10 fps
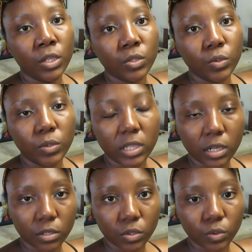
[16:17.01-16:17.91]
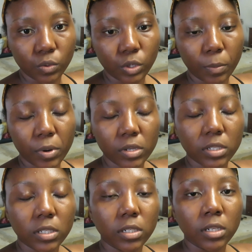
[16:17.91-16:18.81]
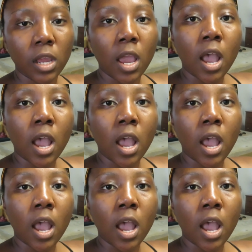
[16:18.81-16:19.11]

to send to your person.